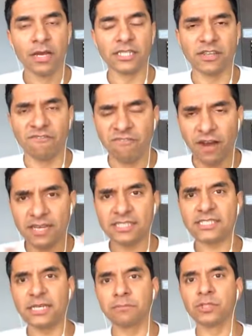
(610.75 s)
It's a
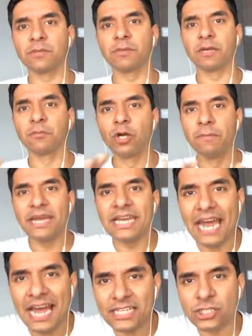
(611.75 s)
vast subject, but I'm going to
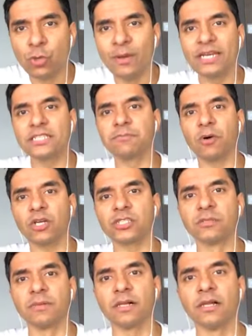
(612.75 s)
make it as quick as
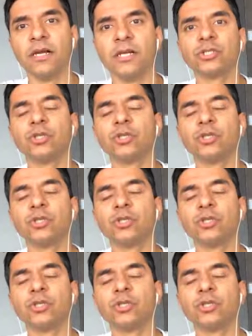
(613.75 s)
possible.